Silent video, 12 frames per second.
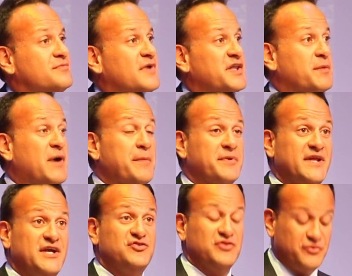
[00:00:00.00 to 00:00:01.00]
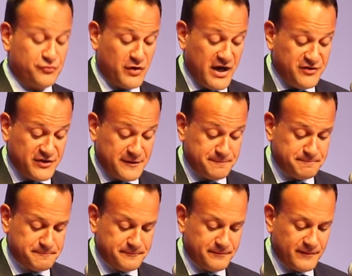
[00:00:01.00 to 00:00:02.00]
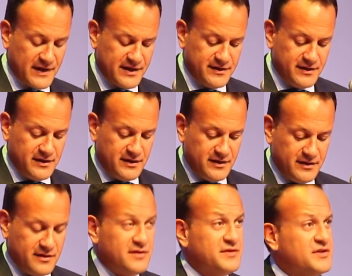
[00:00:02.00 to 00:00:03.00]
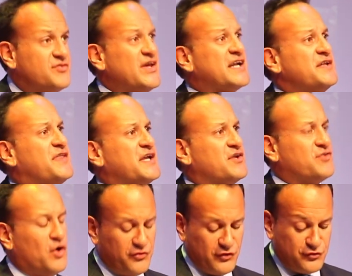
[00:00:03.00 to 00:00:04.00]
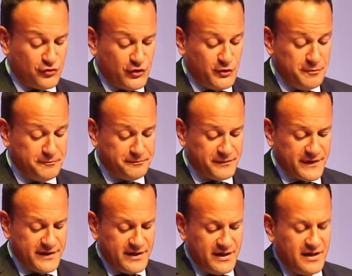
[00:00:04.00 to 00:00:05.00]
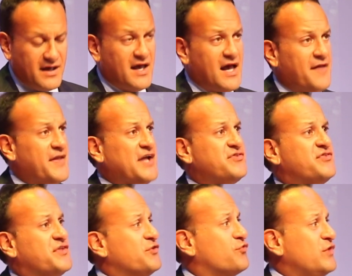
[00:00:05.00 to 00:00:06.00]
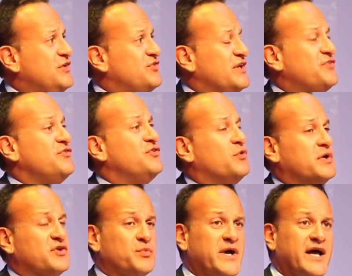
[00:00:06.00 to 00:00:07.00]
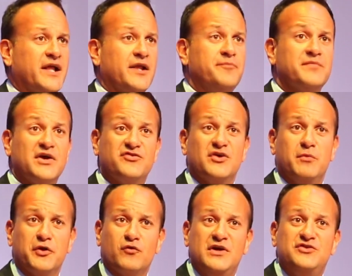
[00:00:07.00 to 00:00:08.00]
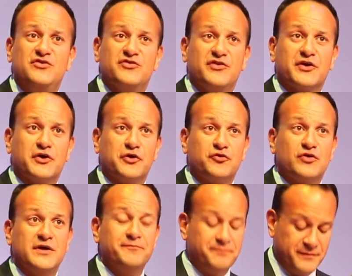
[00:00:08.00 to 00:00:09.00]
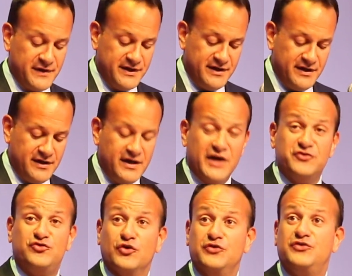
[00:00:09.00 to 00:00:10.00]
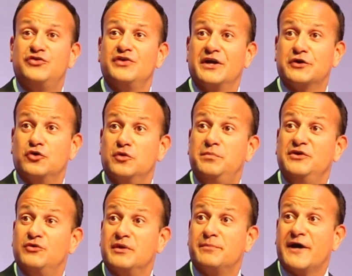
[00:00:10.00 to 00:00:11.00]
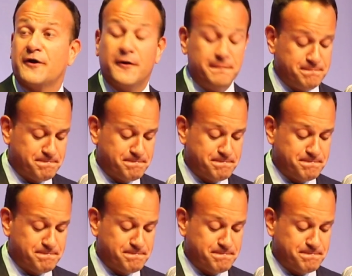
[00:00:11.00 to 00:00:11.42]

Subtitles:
and the population is rising. The second thing is also true, and that's that this region isn't doing as well as some other regions in the country, and should and could be doing better.